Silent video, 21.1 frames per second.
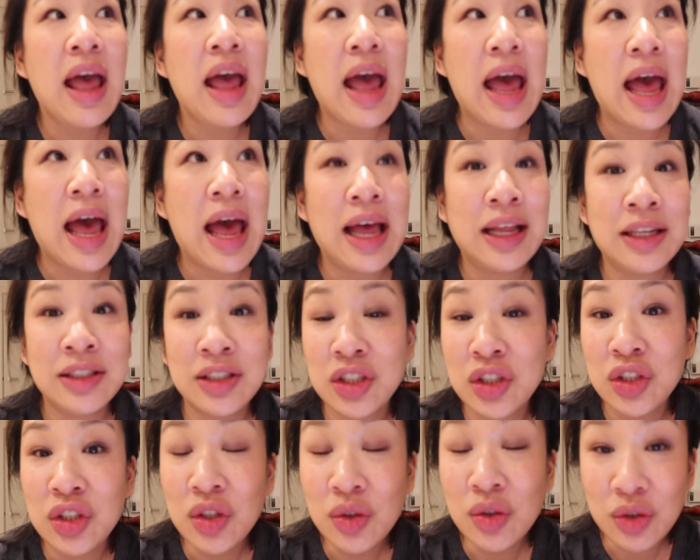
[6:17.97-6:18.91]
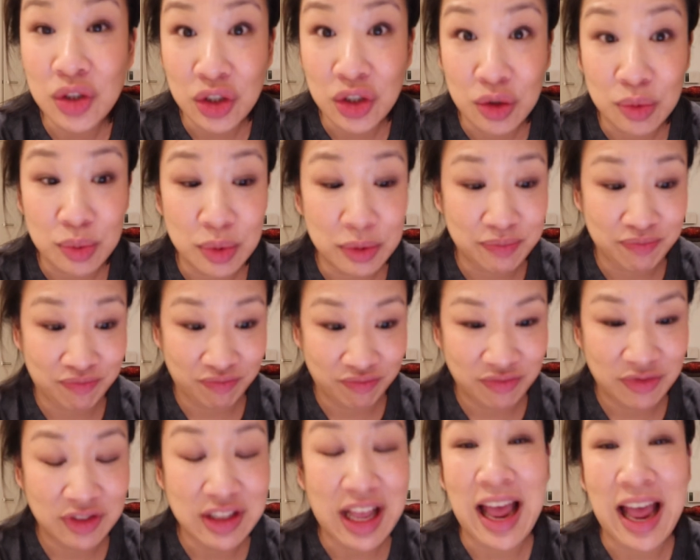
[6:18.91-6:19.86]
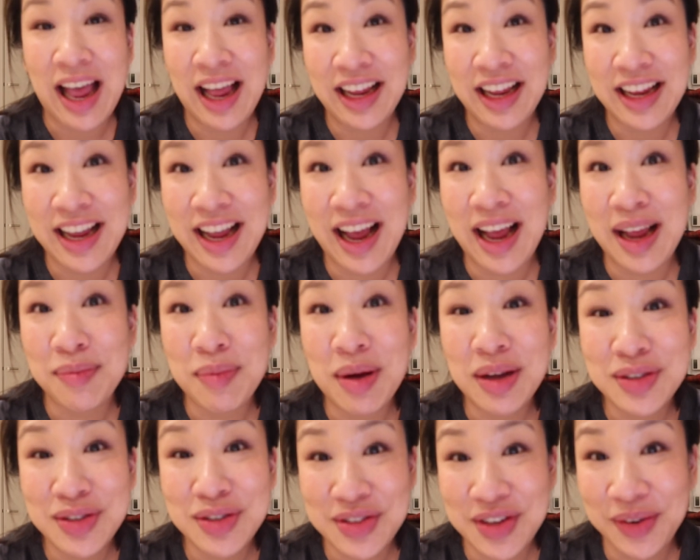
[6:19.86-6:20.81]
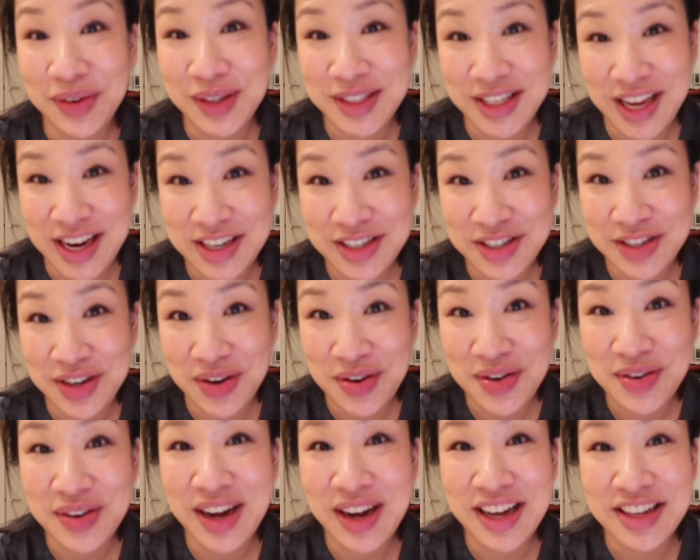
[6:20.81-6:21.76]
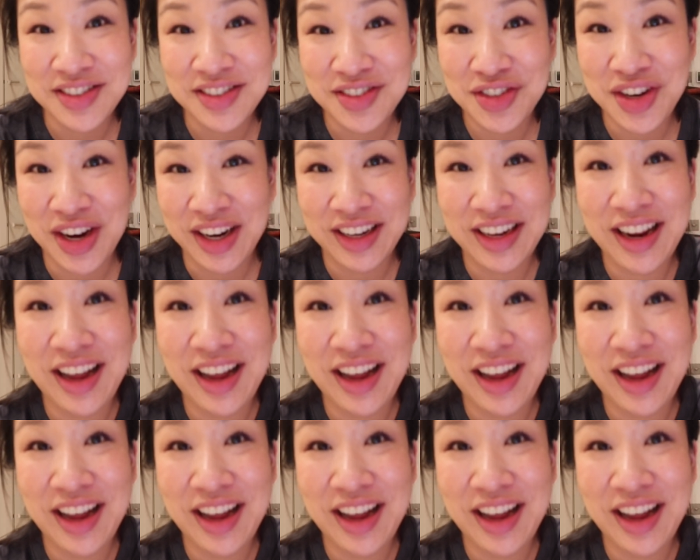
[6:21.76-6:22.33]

and YouTube. I'm so excited to show you guys. Check it